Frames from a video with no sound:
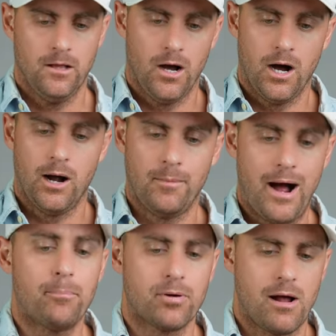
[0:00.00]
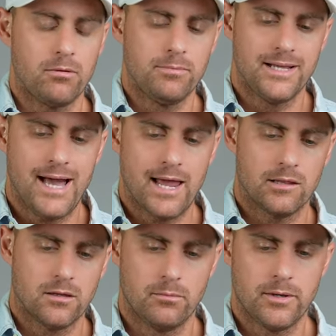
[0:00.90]
Um, I'll probably add a
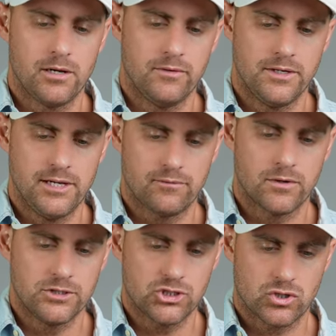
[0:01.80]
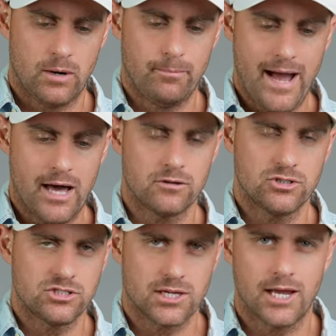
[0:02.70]
little bit of a different strum pattern
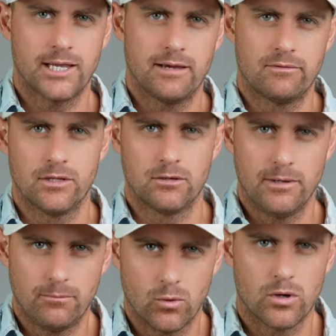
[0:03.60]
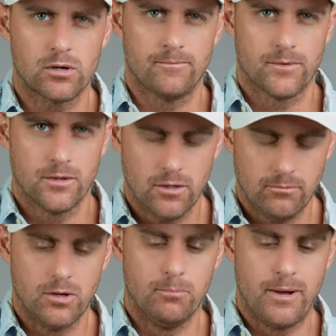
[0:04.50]
just to kind of give it a little bit more
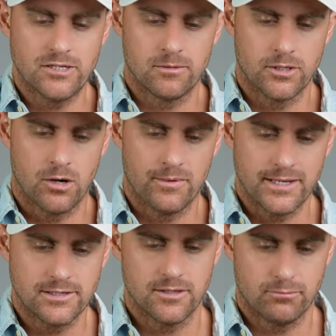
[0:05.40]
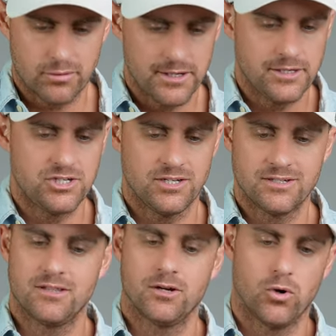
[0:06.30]
momentum going into the bridge,
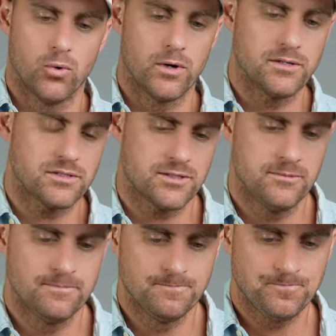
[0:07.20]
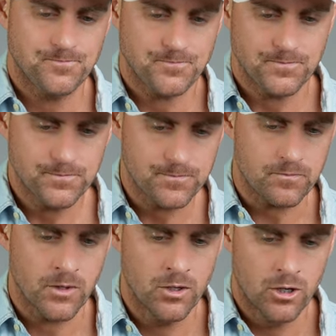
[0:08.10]
into the chorus.
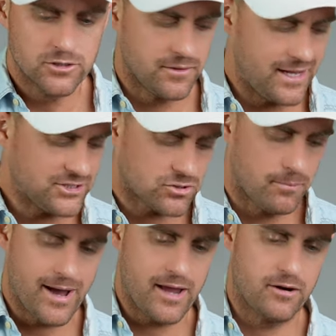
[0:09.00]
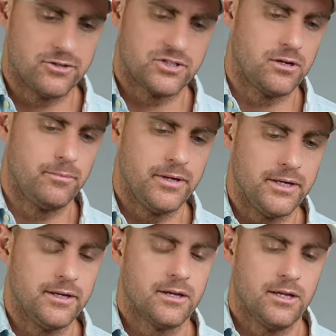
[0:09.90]
So that strum pattern is going to
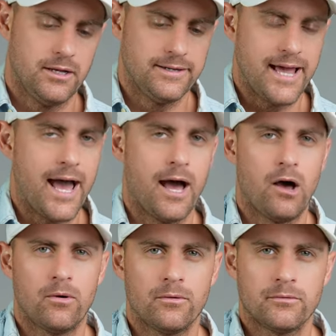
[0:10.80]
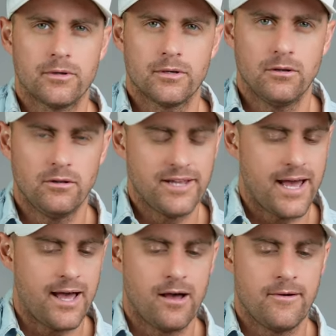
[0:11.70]
be down,
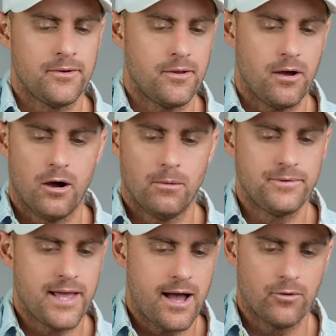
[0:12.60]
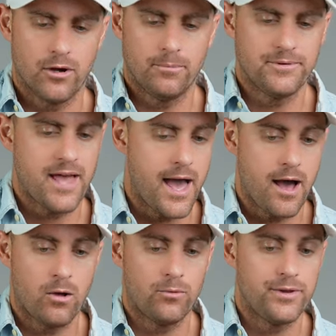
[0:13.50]
down, up, down, up,
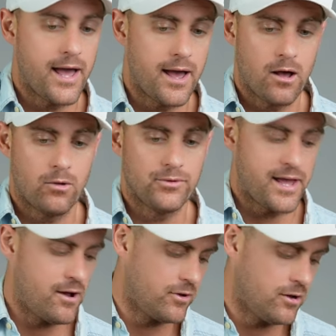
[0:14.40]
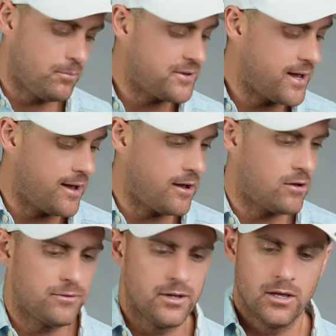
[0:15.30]
down, down, down, up,
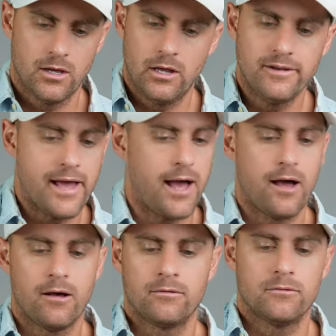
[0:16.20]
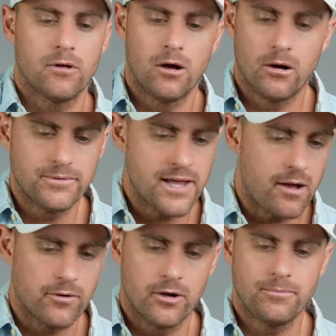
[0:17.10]
down, down, up,
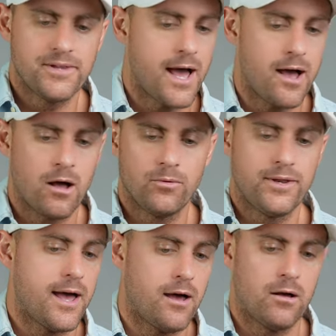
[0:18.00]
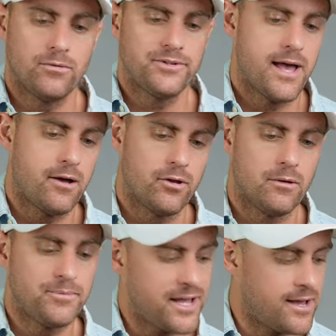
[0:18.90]
down, up, down, down, down,
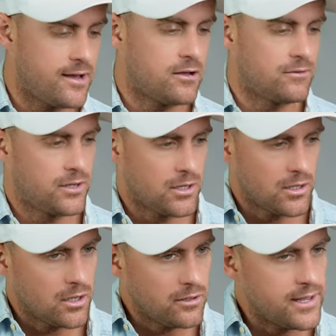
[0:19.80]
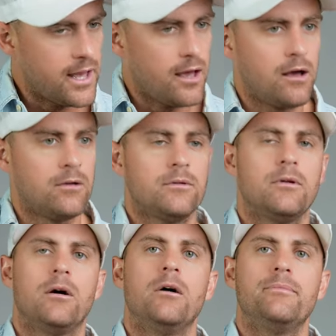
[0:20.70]
up, down,
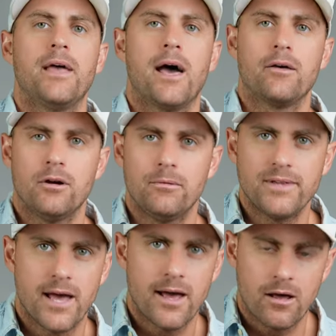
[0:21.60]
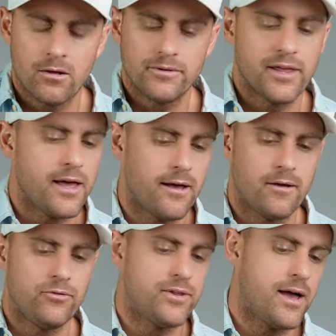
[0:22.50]
down, up, down, up, down,
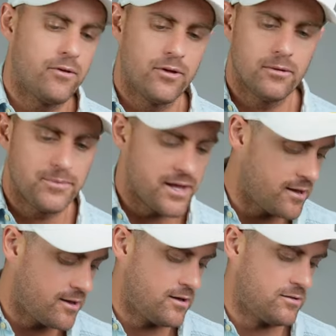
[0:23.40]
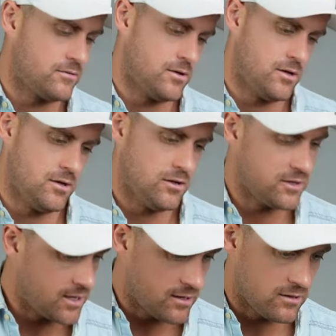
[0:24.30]
down, down, up, down,
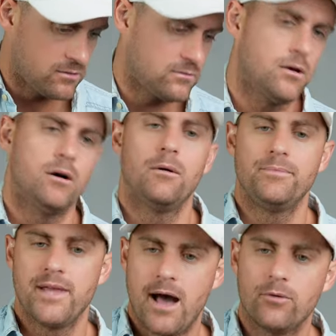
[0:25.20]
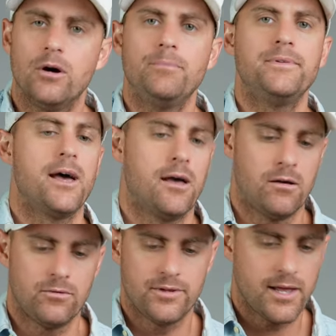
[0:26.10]
down, up, down, up,
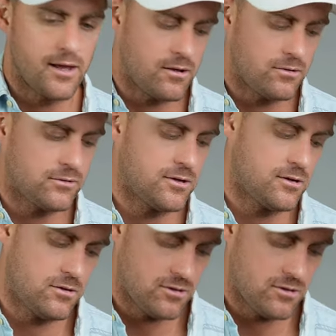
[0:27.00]
down, down, down.